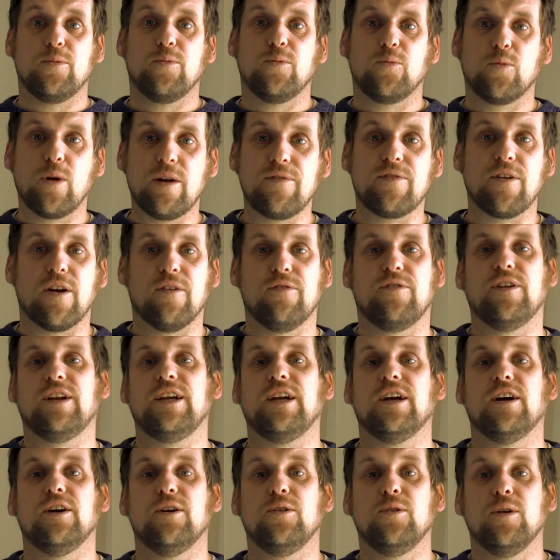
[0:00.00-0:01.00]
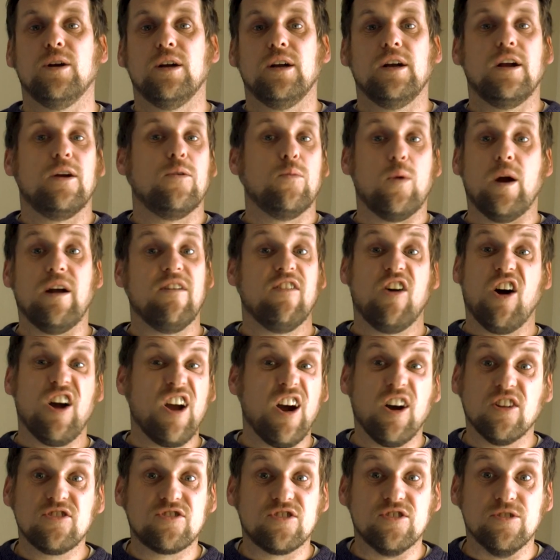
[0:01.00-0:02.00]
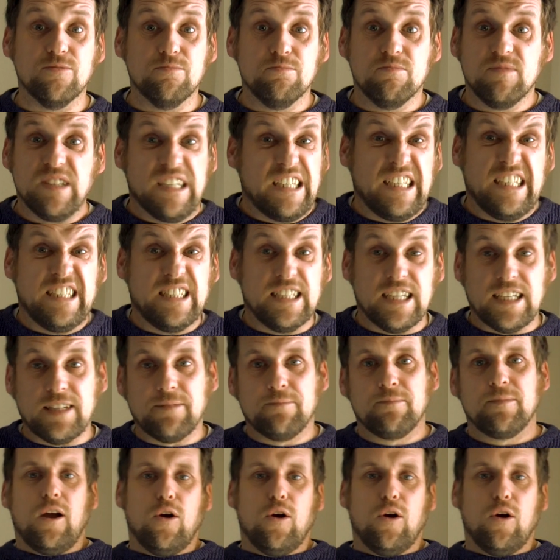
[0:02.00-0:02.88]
with a video where I answer them. Easy.